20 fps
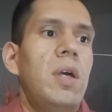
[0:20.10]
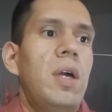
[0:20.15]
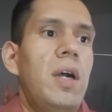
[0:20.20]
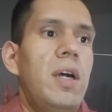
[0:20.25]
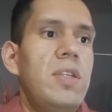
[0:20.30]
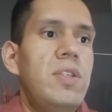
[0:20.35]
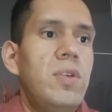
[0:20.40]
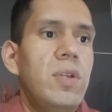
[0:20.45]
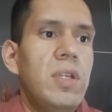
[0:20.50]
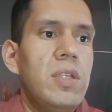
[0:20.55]

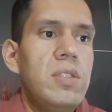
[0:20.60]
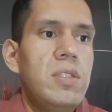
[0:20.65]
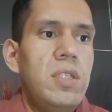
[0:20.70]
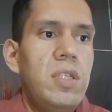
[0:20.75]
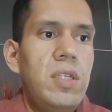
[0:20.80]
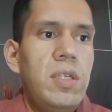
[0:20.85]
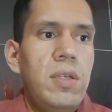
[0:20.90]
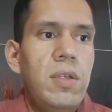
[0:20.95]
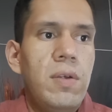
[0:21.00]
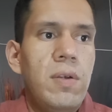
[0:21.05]
As you can
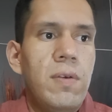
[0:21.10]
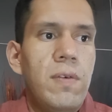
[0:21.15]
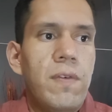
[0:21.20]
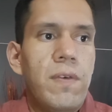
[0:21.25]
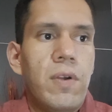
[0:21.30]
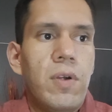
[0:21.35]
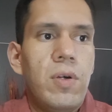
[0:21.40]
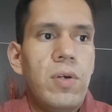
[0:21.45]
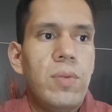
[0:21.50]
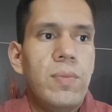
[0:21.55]
see
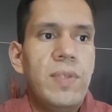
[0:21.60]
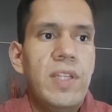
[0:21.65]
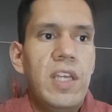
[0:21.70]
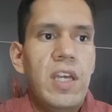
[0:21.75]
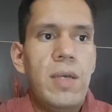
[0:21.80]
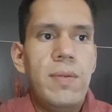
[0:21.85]
from the